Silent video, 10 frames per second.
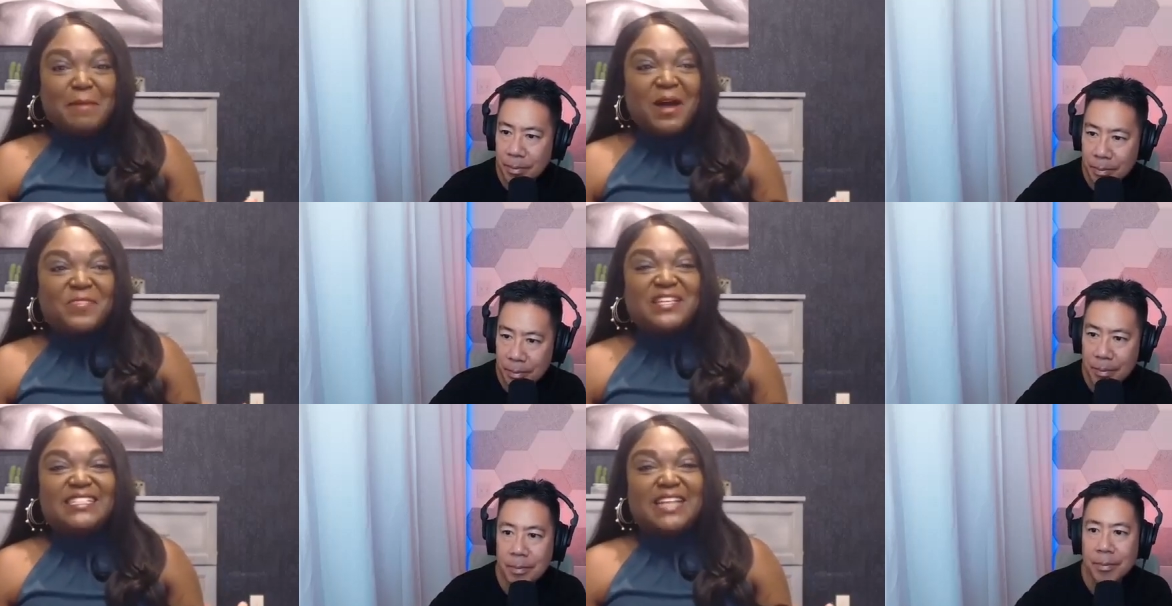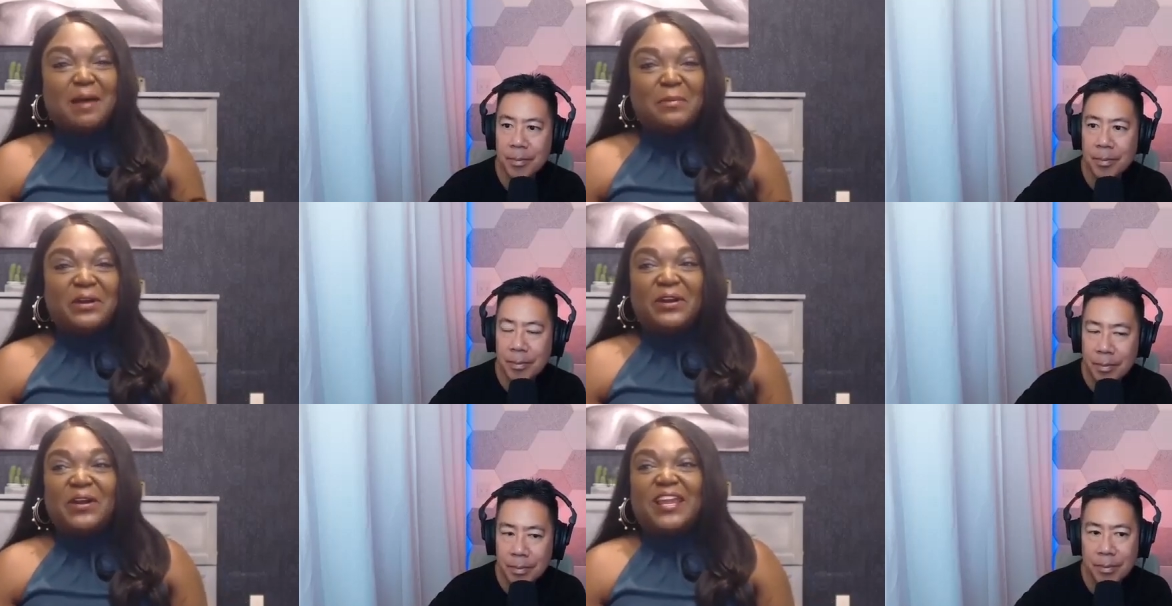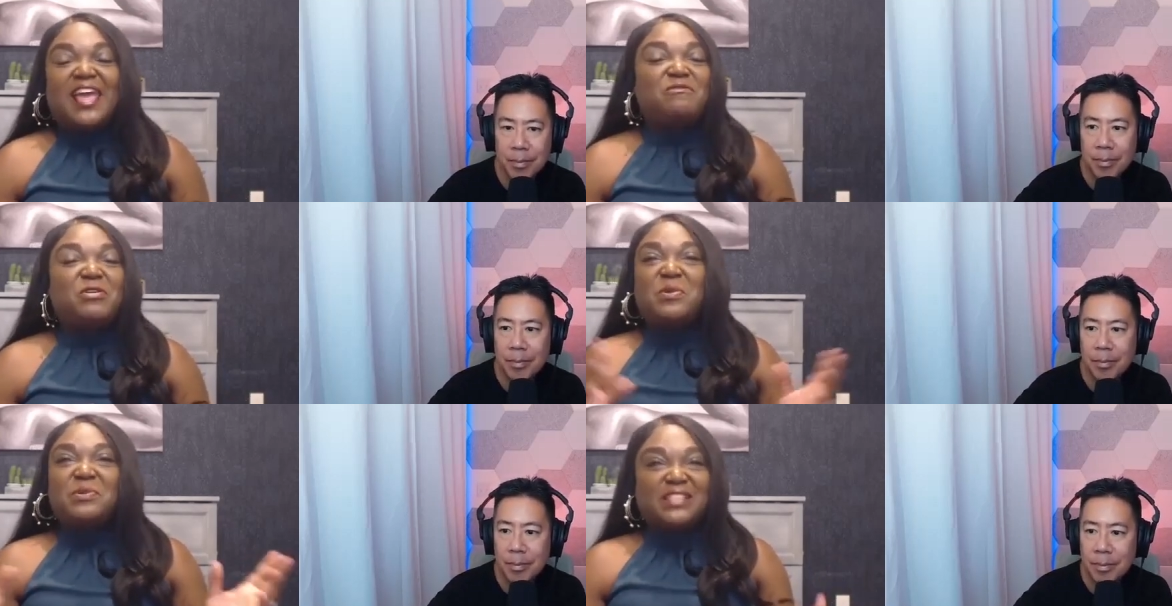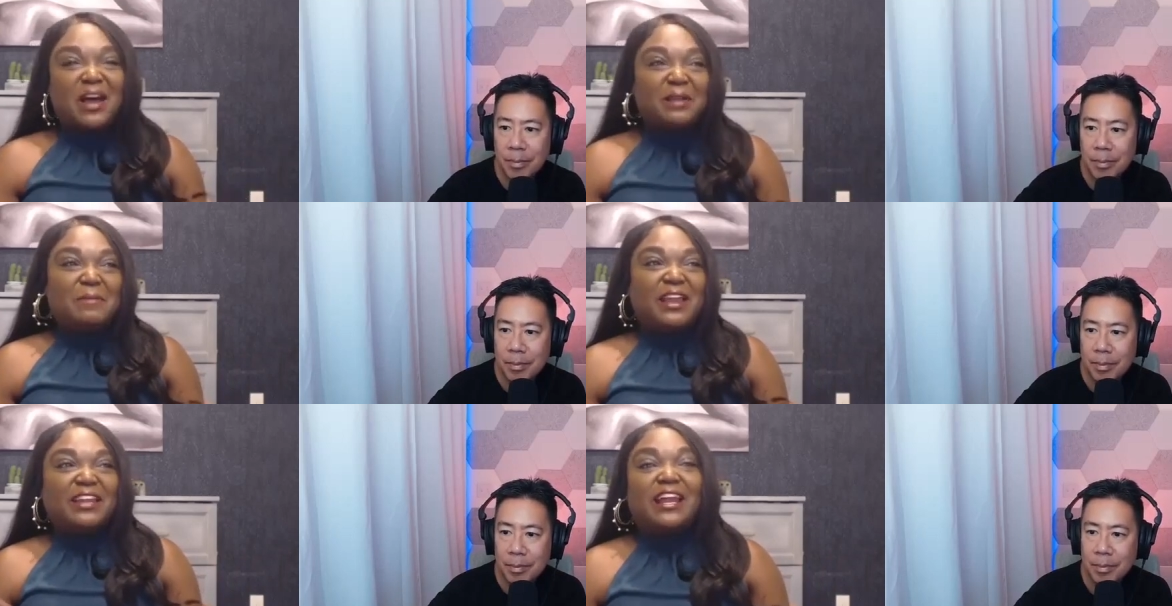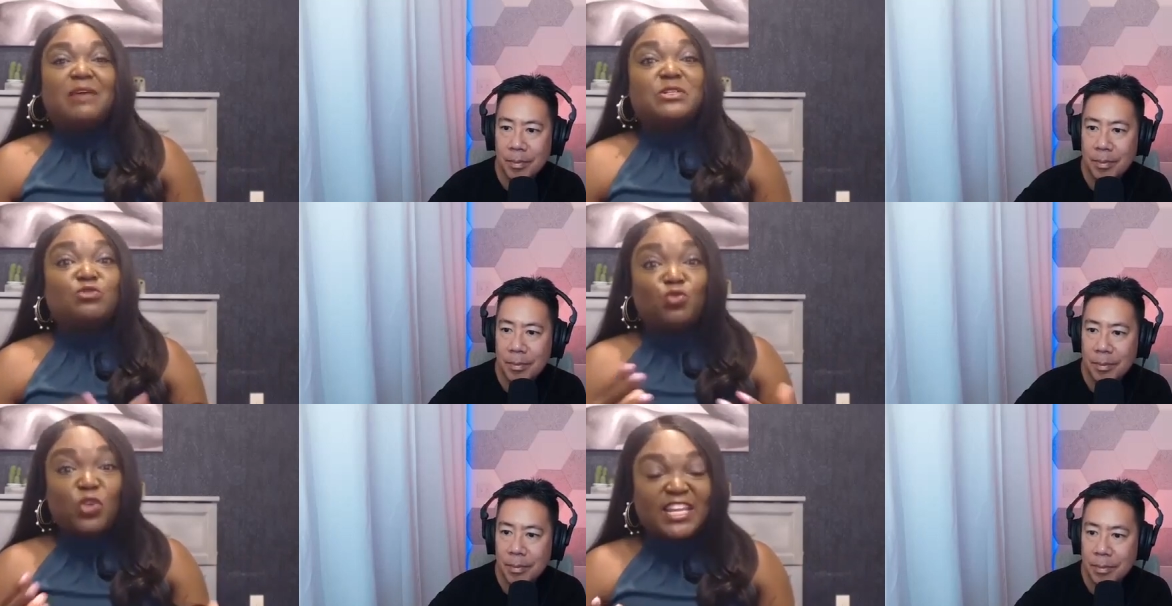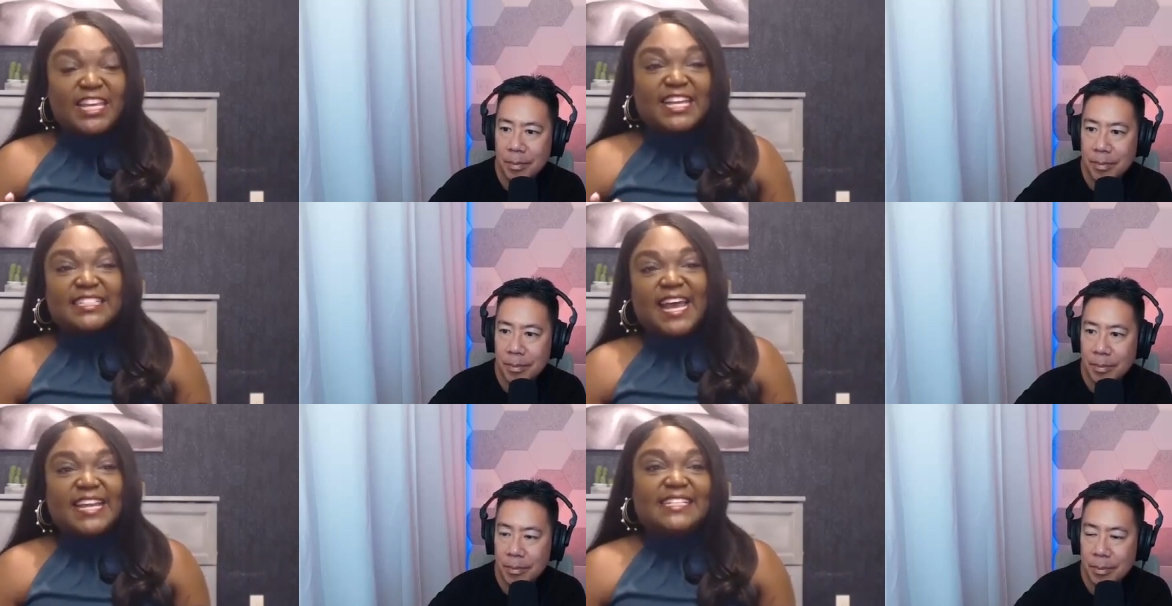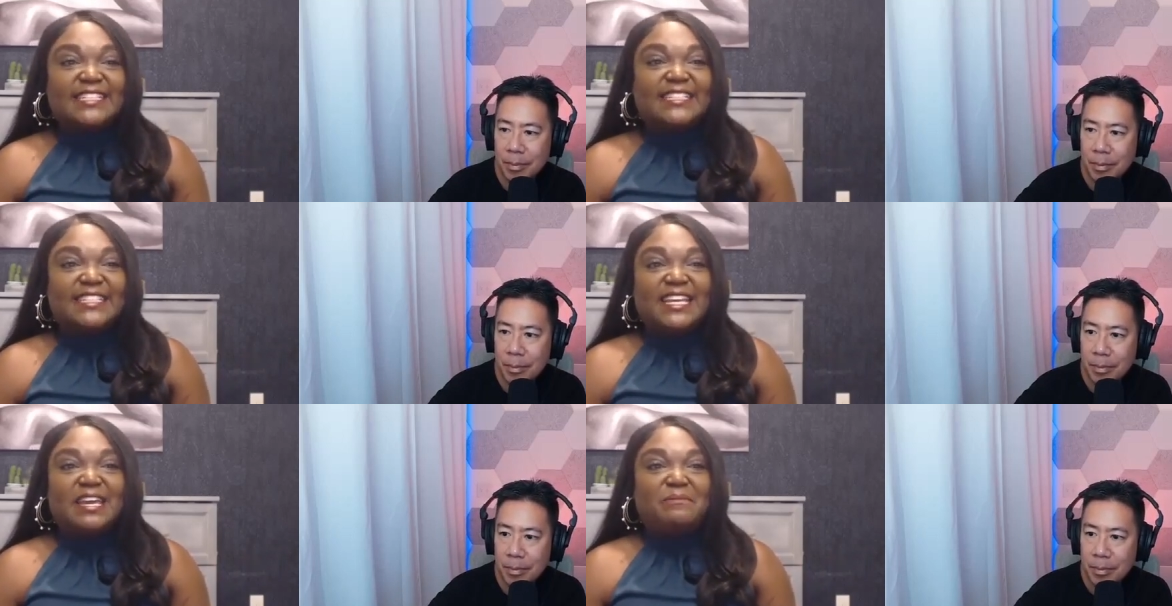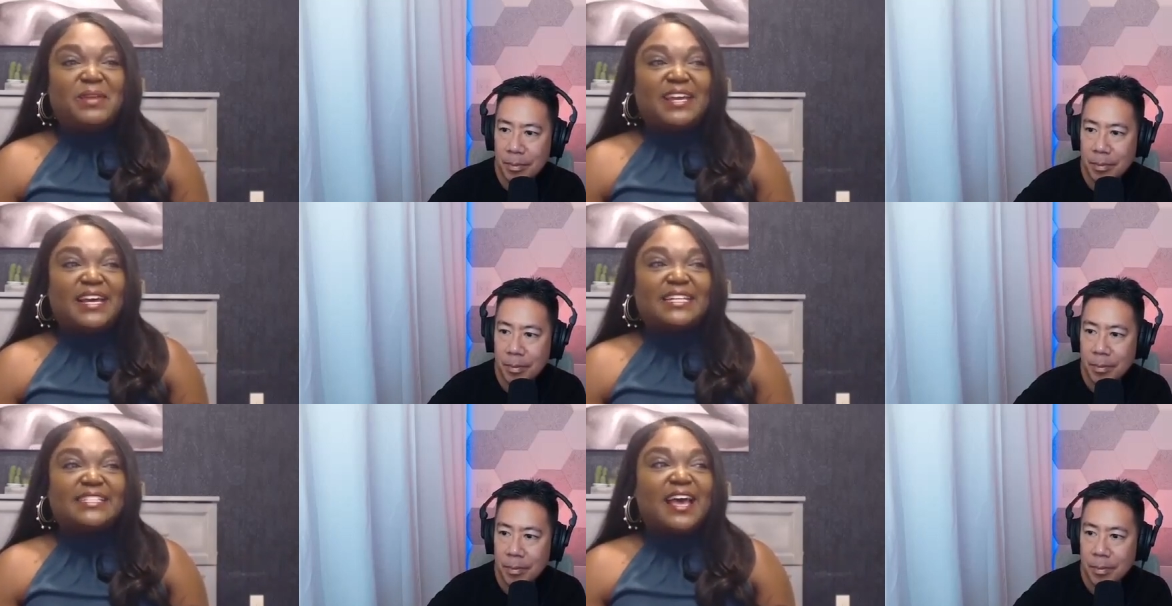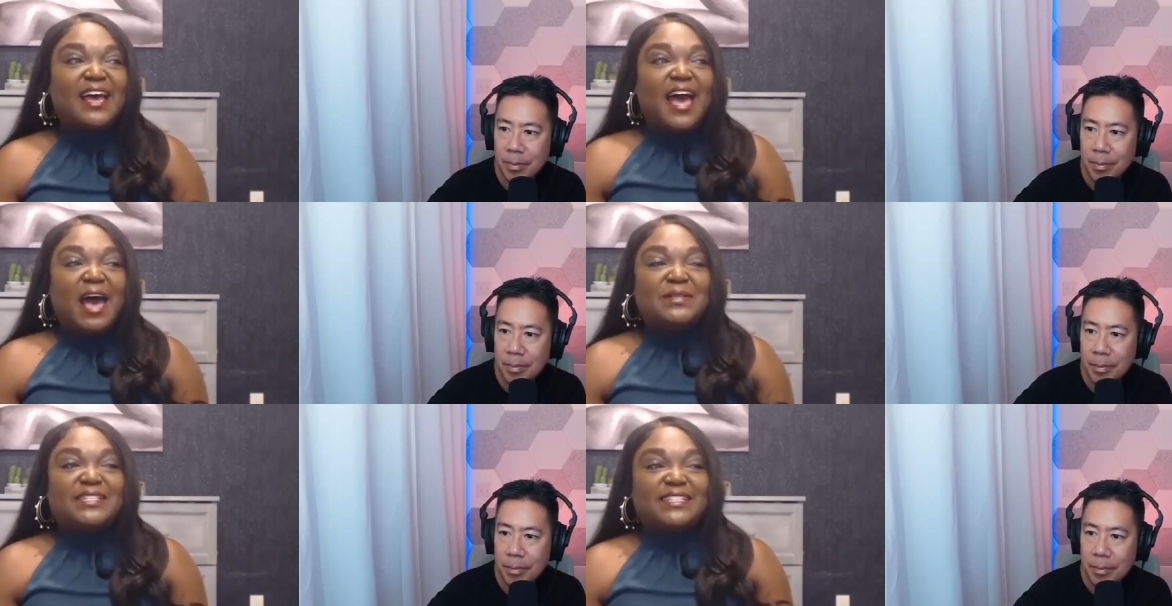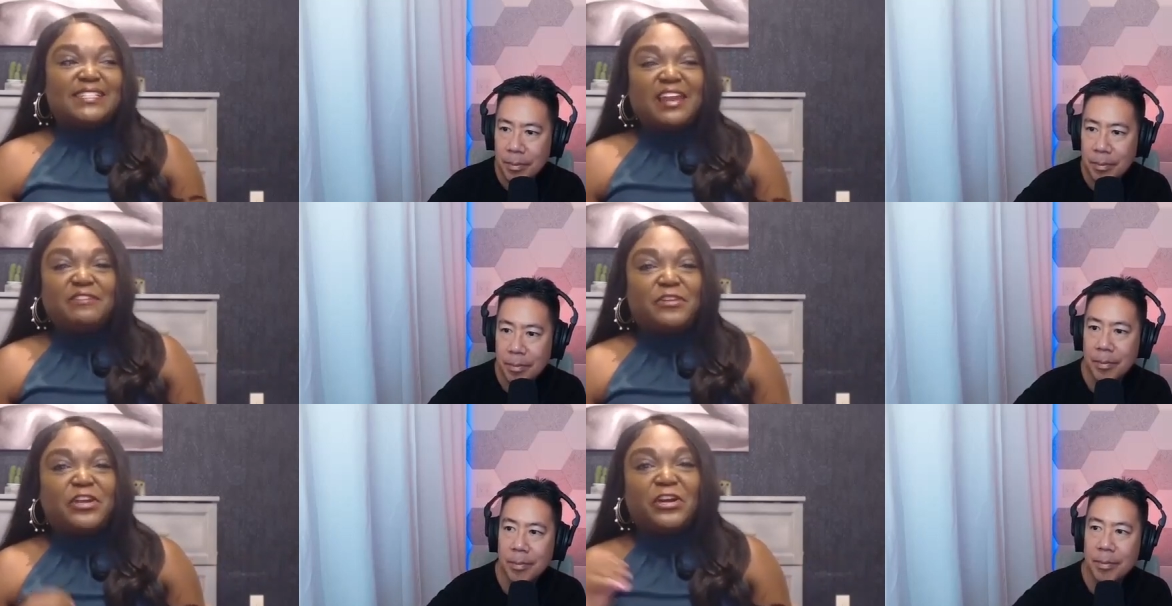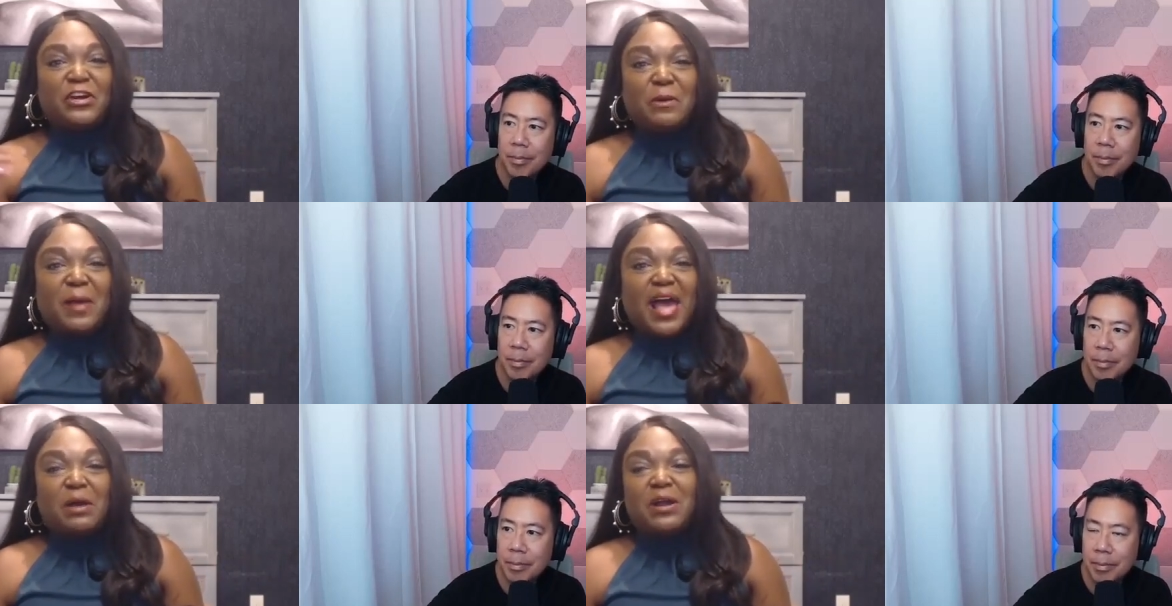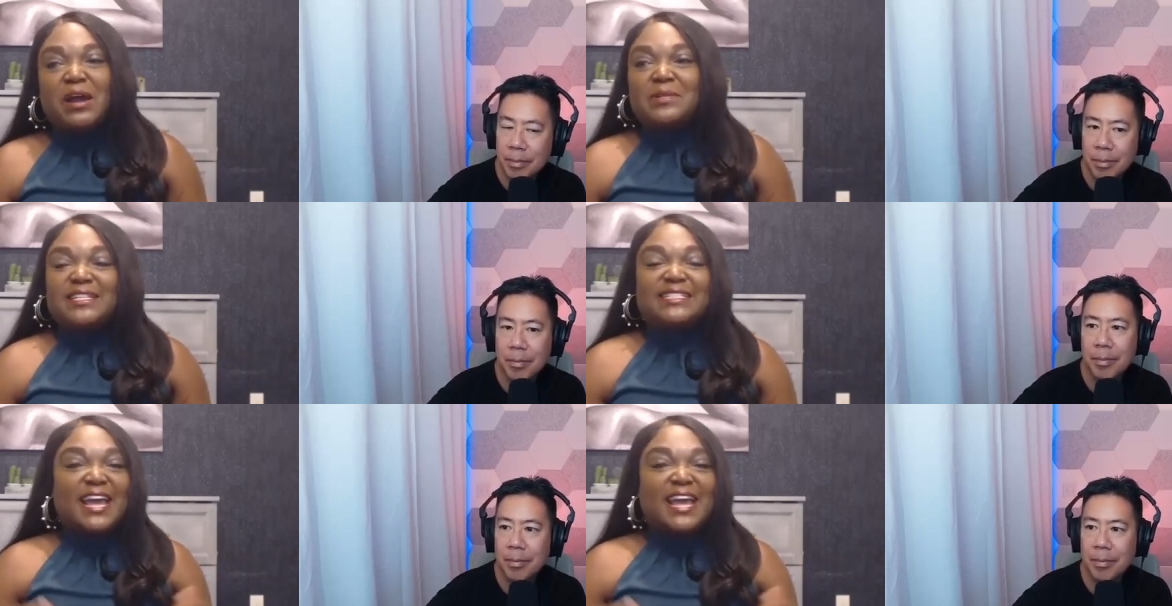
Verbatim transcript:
Speaker 1: came out this summer and everyone was talking about it, and I was really excited to see it because I was excited for the girl power, I was